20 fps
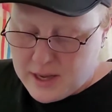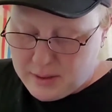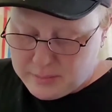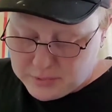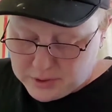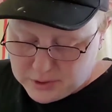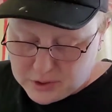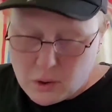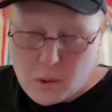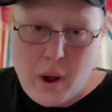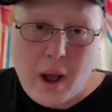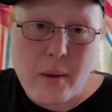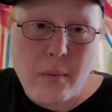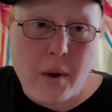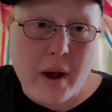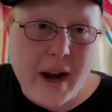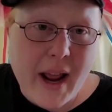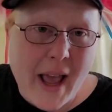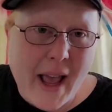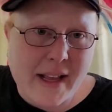So I
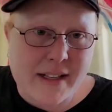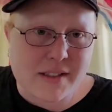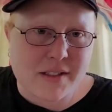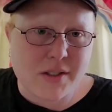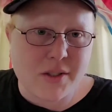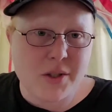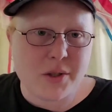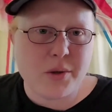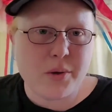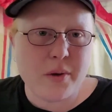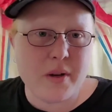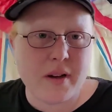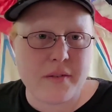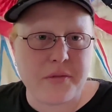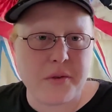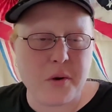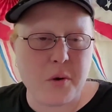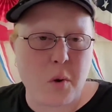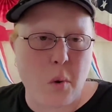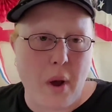want to ask you a
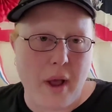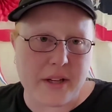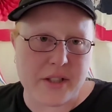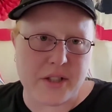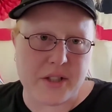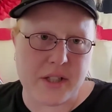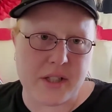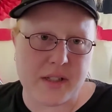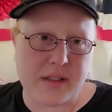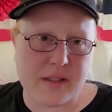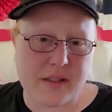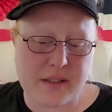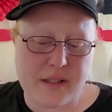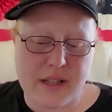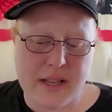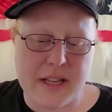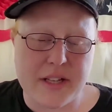few questions to